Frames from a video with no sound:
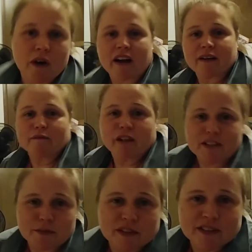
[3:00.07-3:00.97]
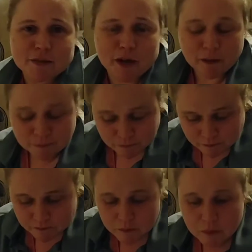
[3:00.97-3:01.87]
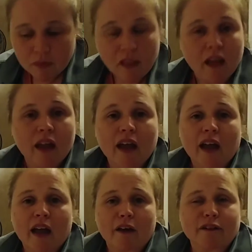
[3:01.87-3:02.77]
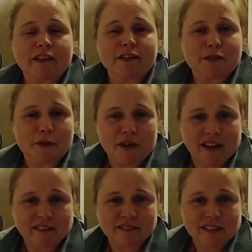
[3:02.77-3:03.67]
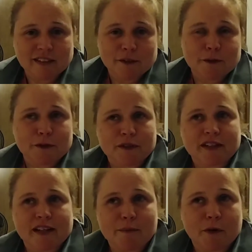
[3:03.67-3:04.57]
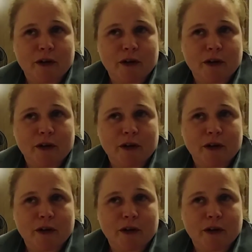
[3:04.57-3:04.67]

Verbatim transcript: who I am friends with as well. Everything is okay. Susie and I